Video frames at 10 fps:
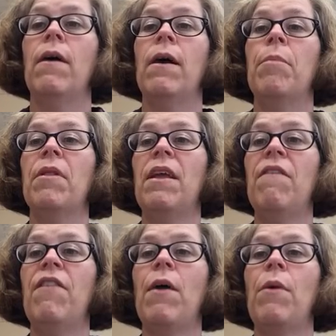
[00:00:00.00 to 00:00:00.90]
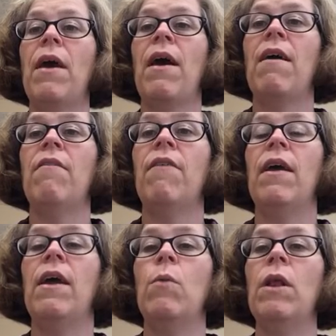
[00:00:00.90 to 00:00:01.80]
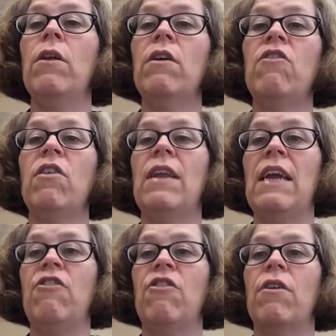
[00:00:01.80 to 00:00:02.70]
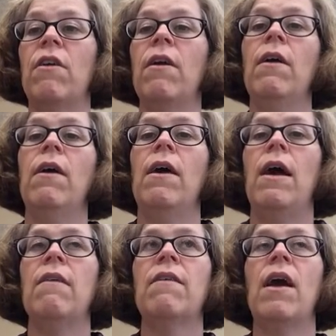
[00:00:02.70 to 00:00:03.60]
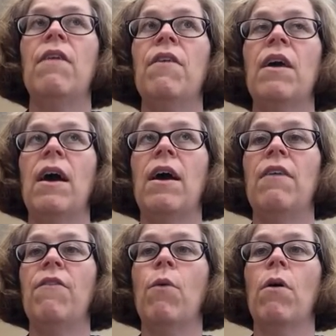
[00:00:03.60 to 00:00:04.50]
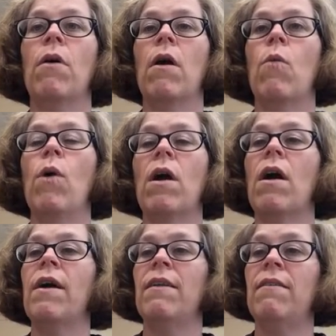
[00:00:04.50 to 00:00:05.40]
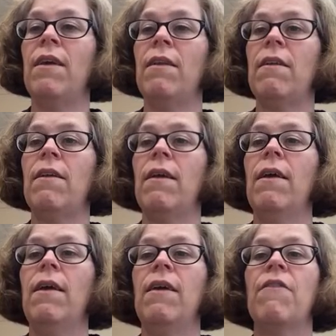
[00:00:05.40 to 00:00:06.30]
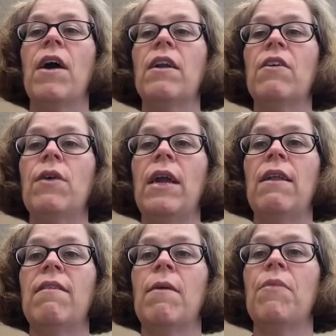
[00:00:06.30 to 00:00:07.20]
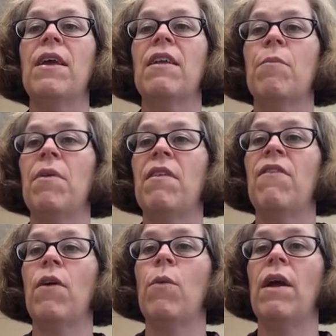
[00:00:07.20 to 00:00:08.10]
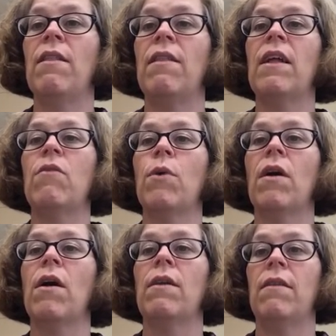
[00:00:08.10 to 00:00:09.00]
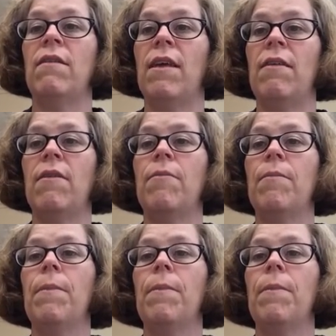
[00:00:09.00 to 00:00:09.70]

a belief that we have, and we look to nature as kind of a guide for what God intended. If God created something a specific way, then that's what God intended.